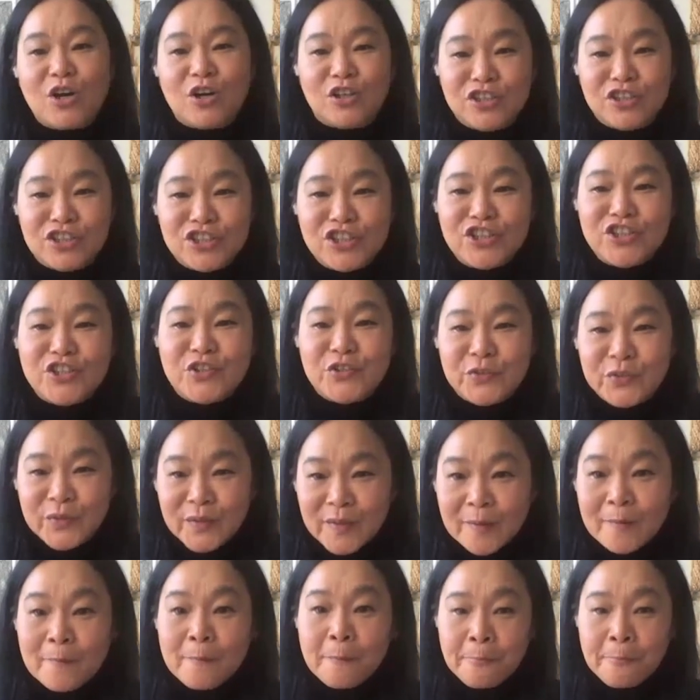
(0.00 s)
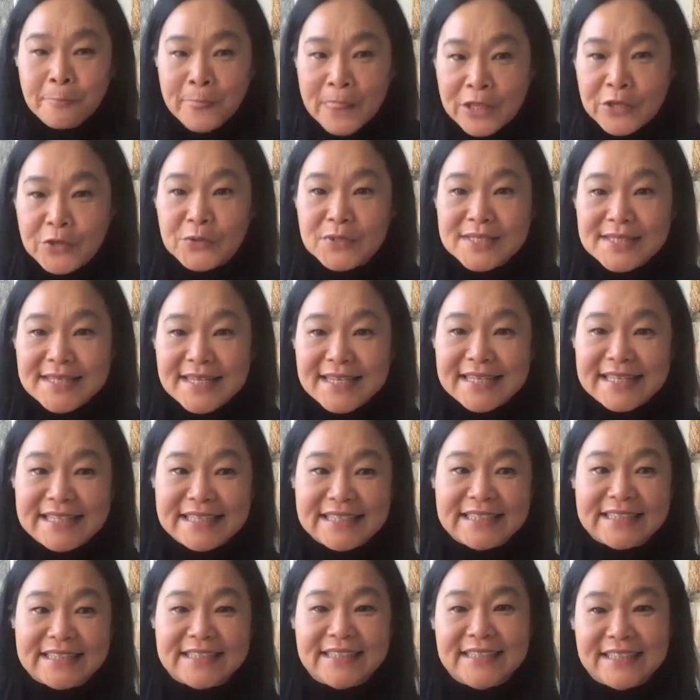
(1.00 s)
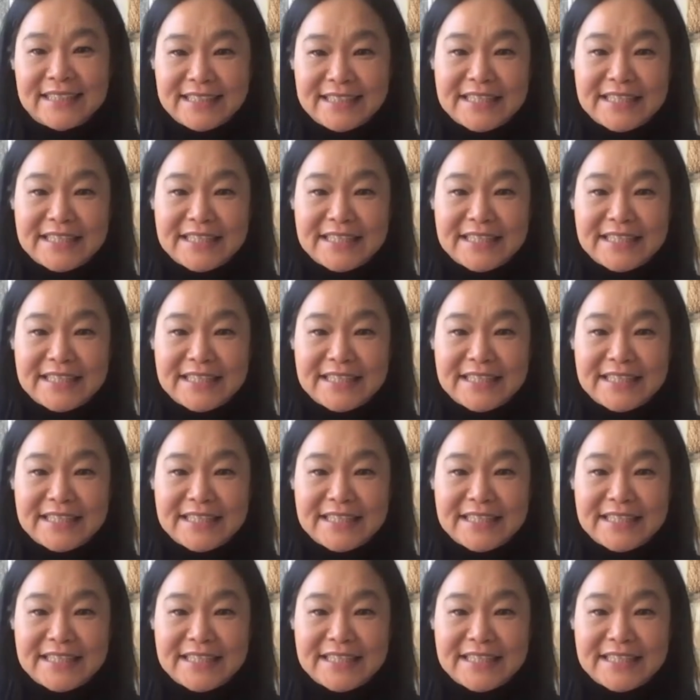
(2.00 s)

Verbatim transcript: I will continue using uh,